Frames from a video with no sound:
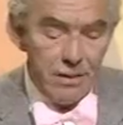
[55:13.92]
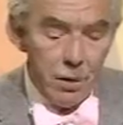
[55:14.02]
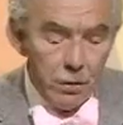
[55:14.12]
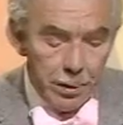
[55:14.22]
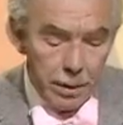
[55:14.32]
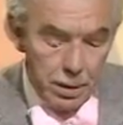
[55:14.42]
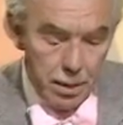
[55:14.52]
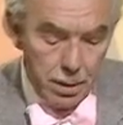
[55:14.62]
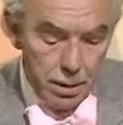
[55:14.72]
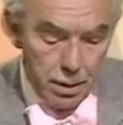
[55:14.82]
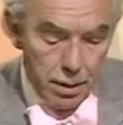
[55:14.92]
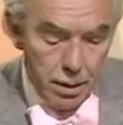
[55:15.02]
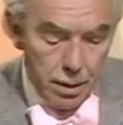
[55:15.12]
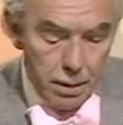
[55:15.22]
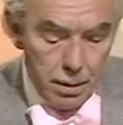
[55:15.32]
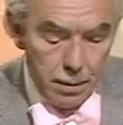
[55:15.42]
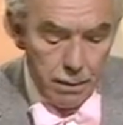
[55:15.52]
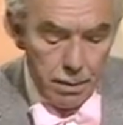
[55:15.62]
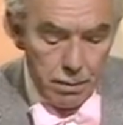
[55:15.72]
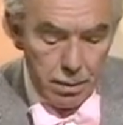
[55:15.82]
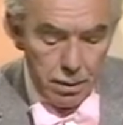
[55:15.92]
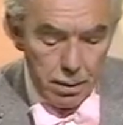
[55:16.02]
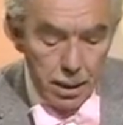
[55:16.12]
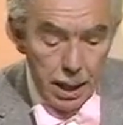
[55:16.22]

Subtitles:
not a. Oh God!